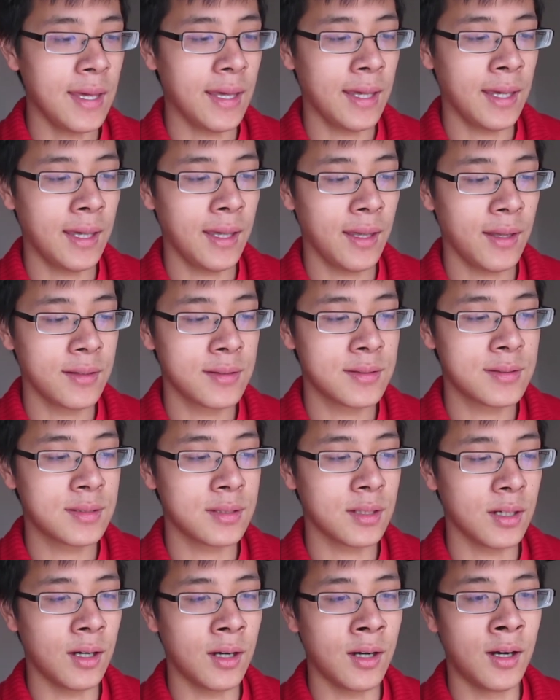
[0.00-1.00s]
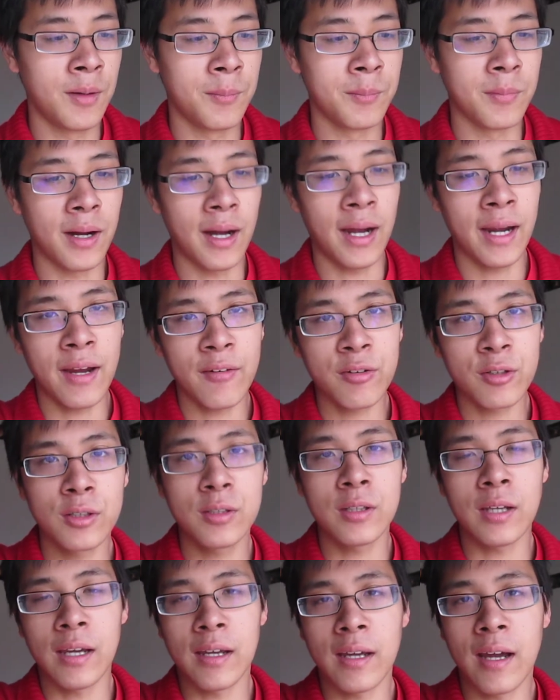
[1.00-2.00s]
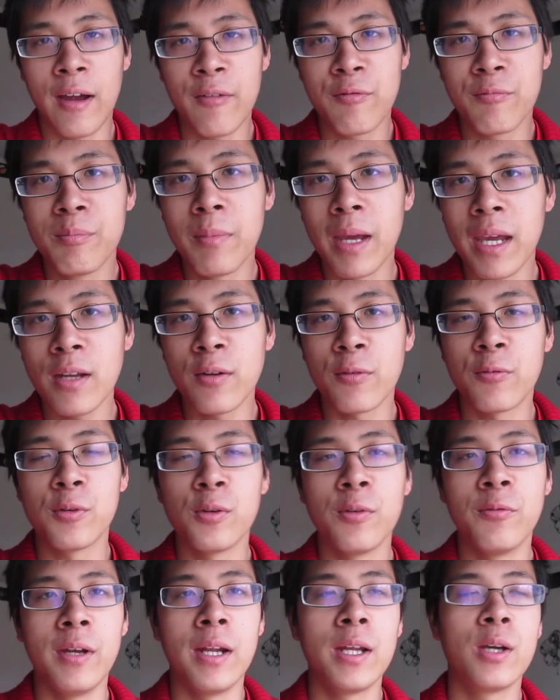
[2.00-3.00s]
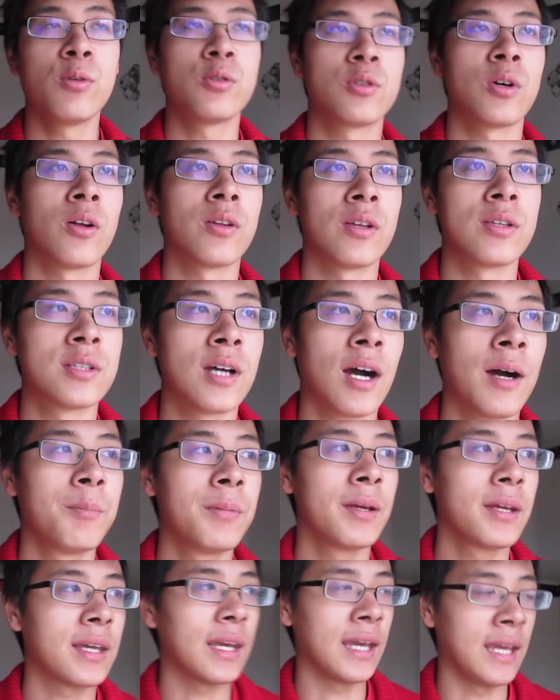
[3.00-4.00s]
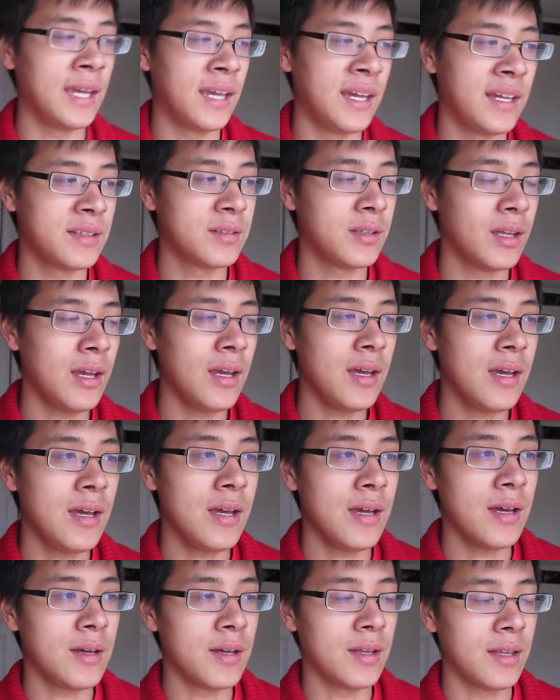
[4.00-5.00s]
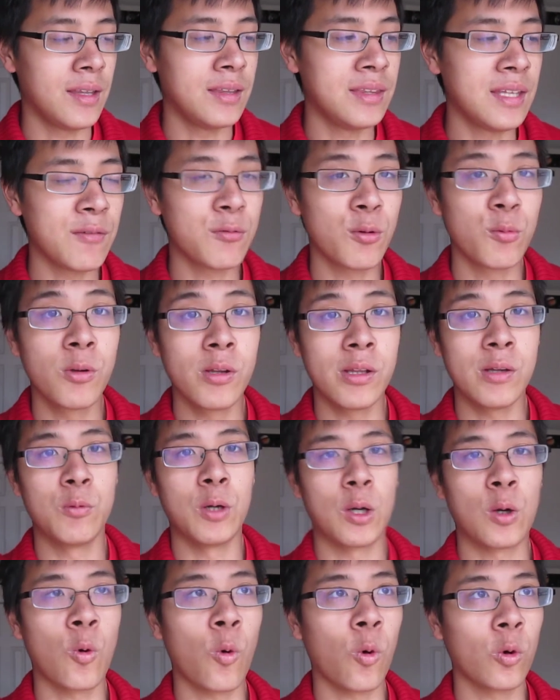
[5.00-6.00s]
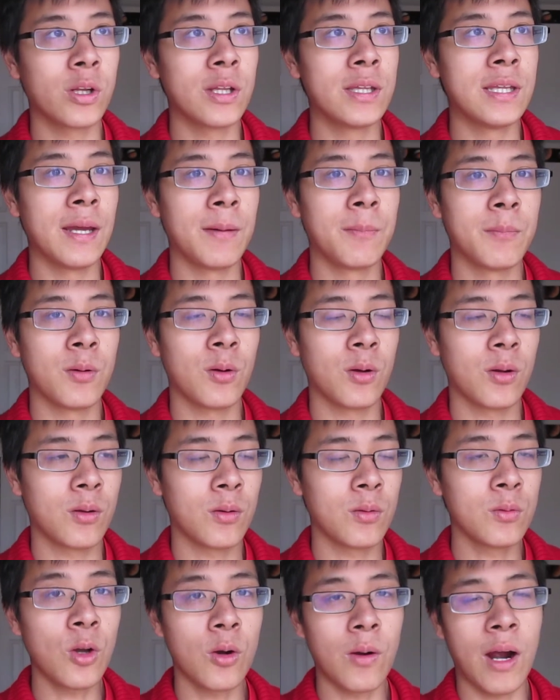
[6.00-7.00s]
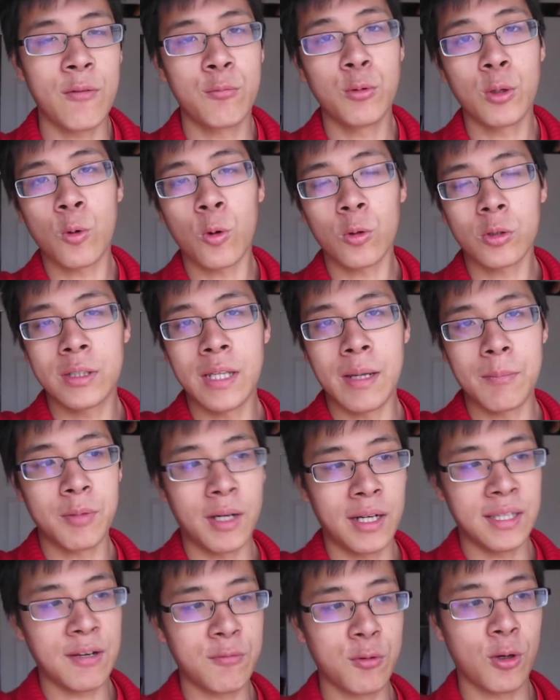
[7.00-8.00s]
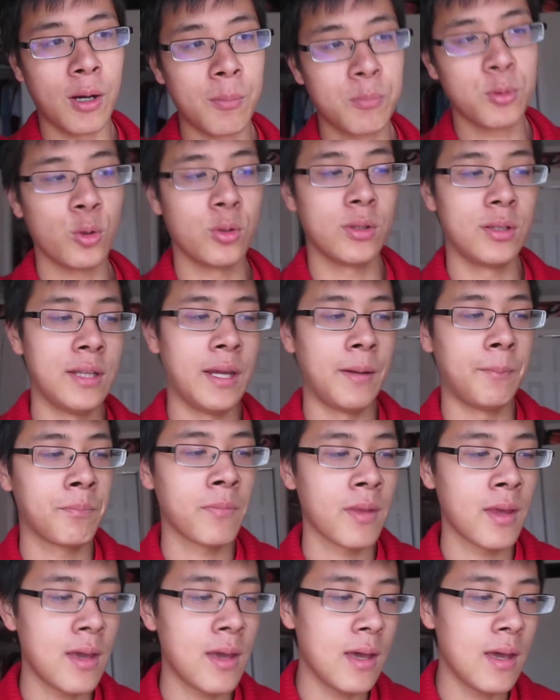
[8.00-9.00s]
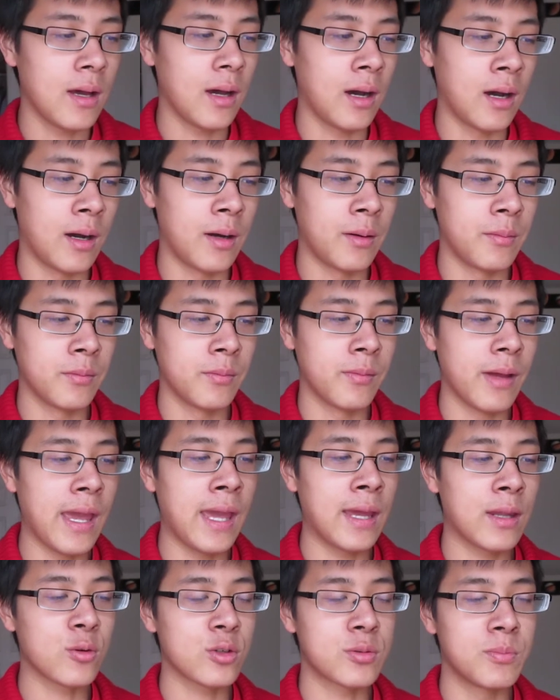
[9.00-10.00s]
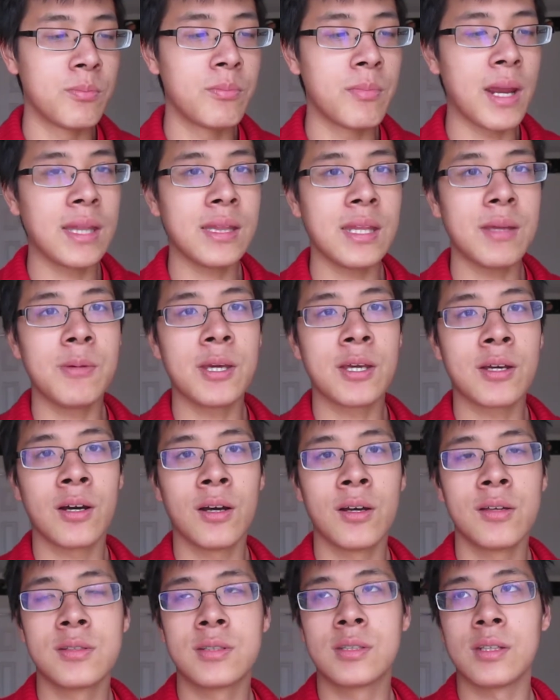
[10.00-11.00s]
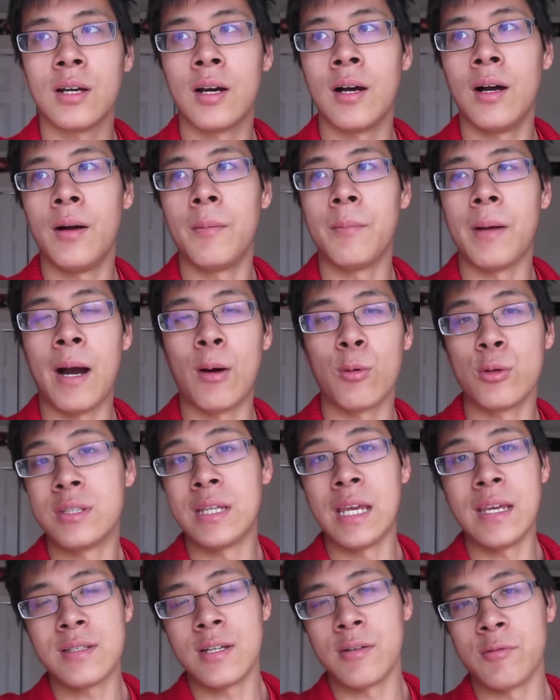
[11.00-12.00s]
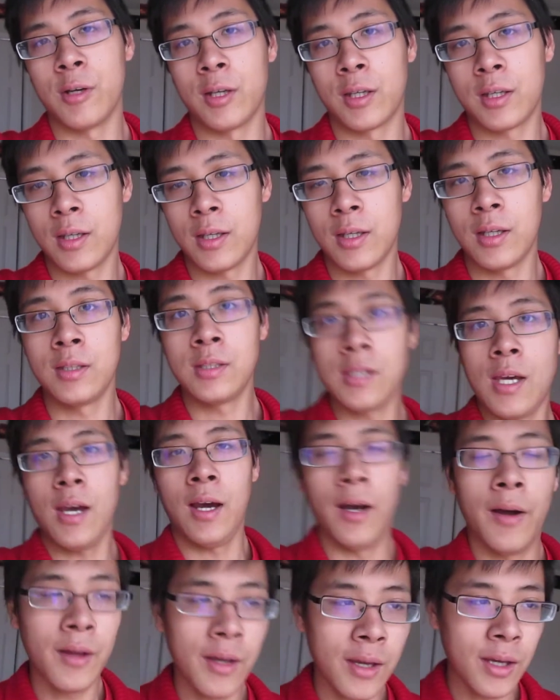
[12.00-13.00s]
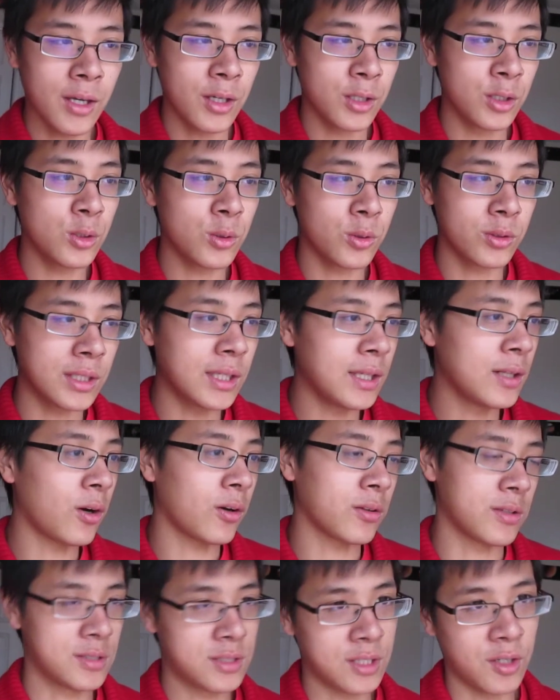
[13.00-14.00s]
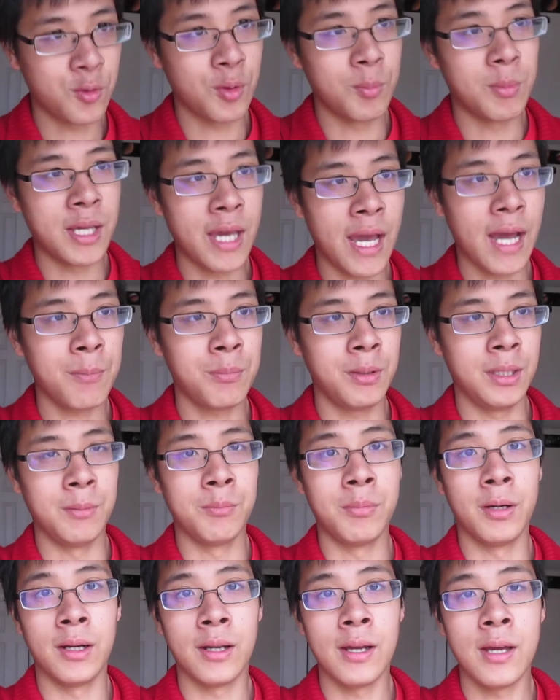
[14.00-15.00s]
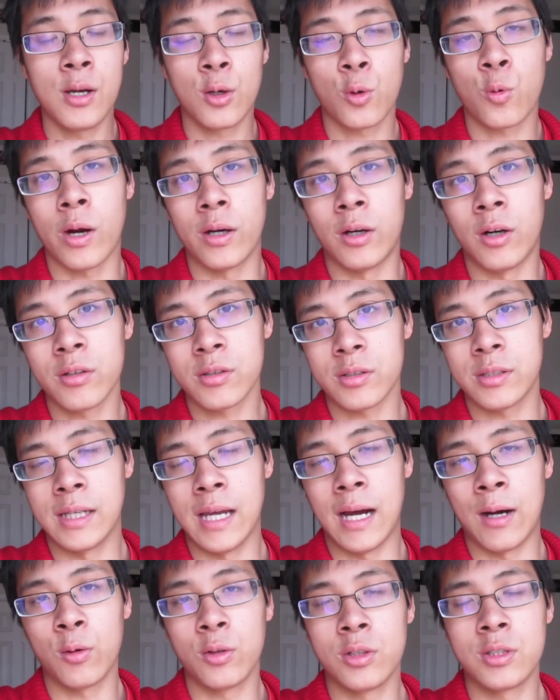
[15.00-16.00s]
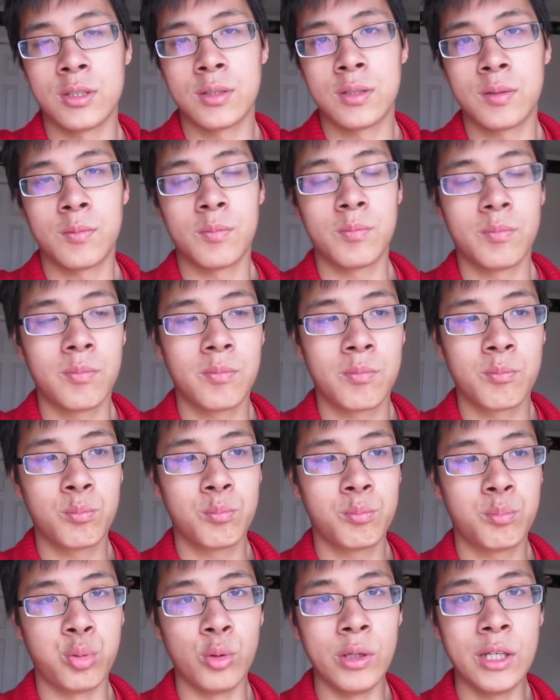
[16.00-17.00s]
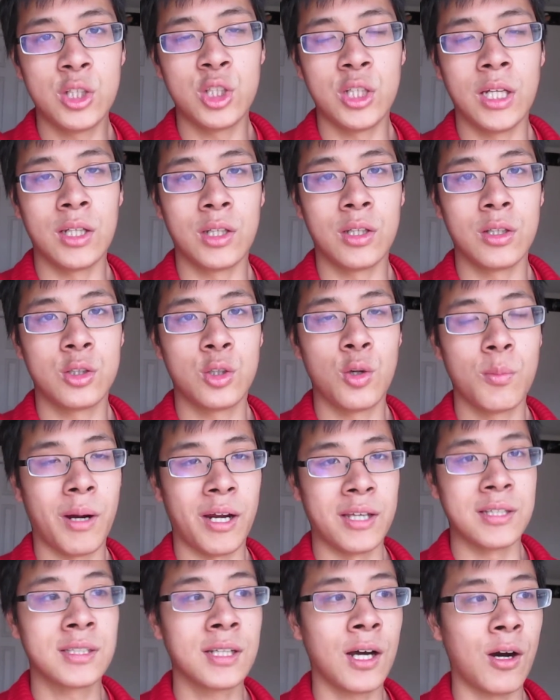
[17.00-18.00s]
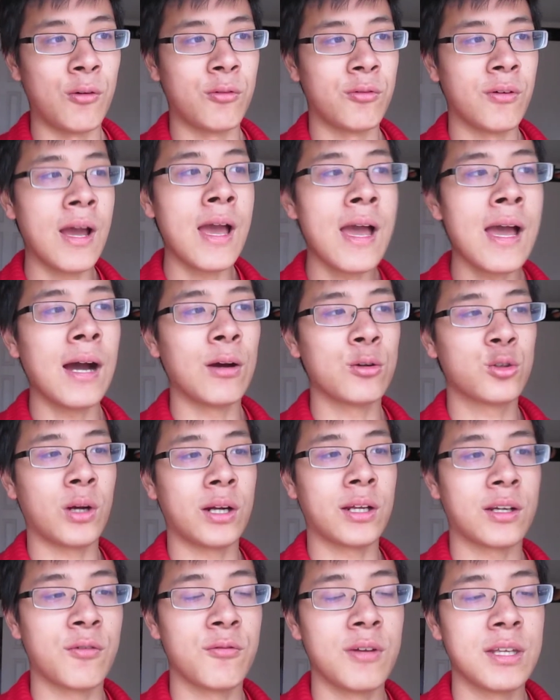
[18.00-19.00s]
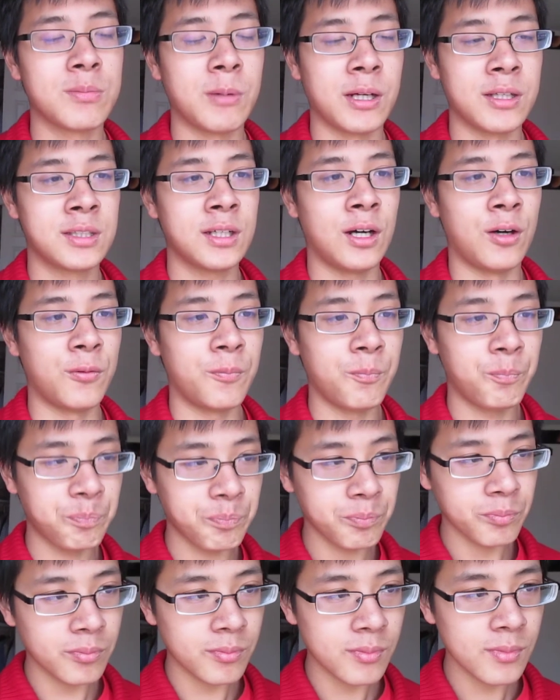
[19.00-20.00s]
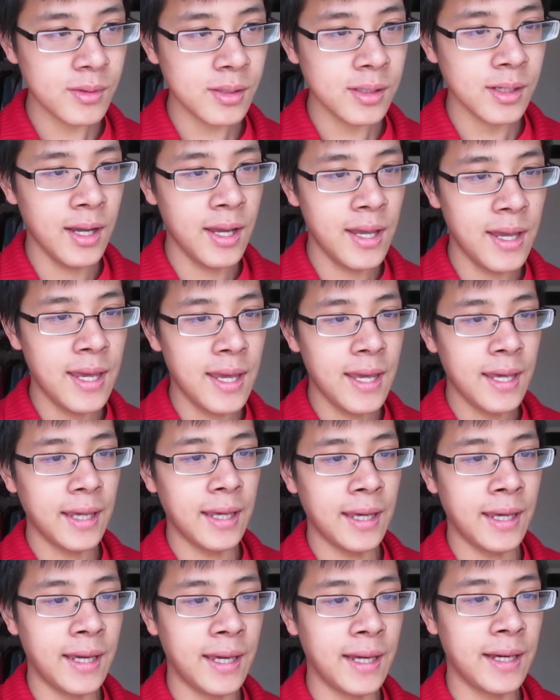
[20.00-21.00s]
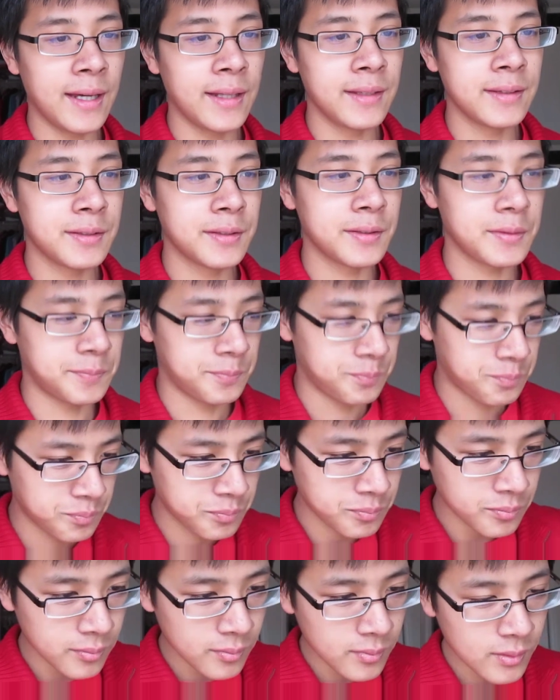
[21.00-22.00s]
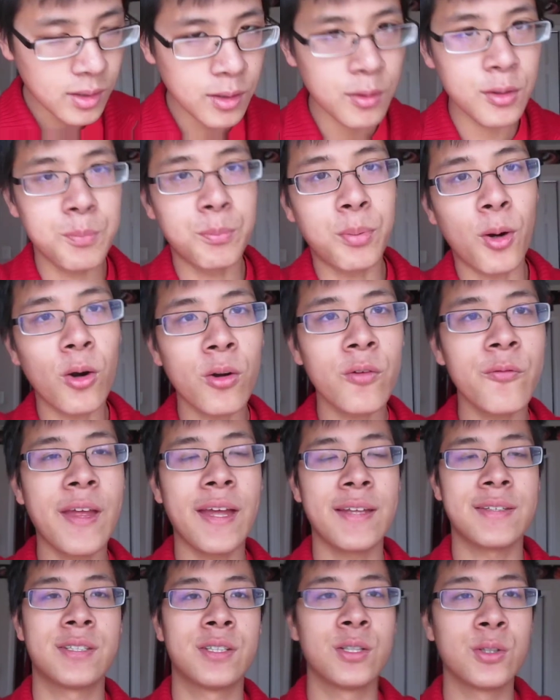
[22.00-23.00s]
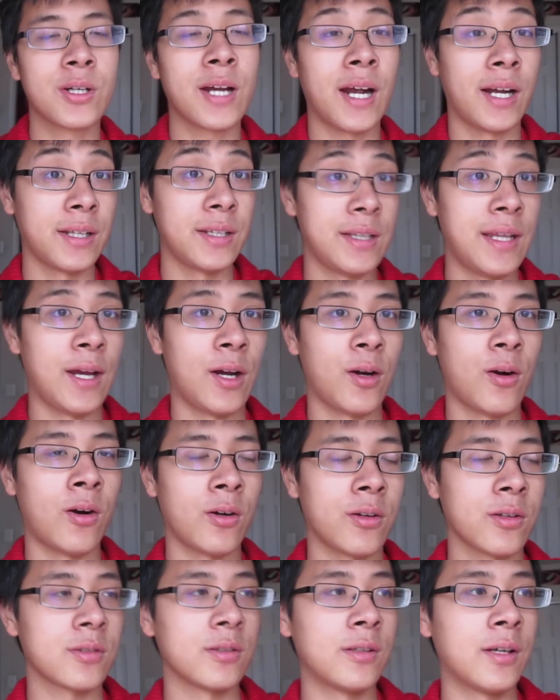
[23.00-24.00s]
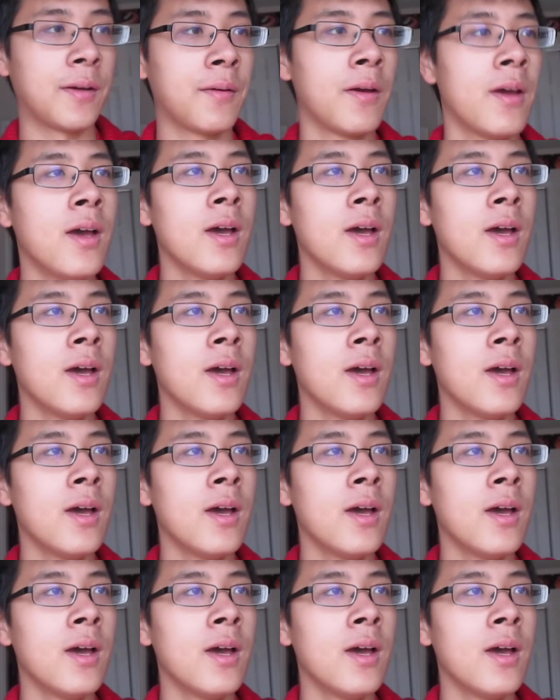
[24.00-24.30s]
And I've made a few videos on the topic and never really recorded them. No, I've recorded them, but I never uploaded them. And it was mainly because I would say stuff like, yeah, you don't need all this stuff to be happy. But quite honestly, I was preaching to myself. I was trying to convince myself. And part of that's still kind of there, honestly.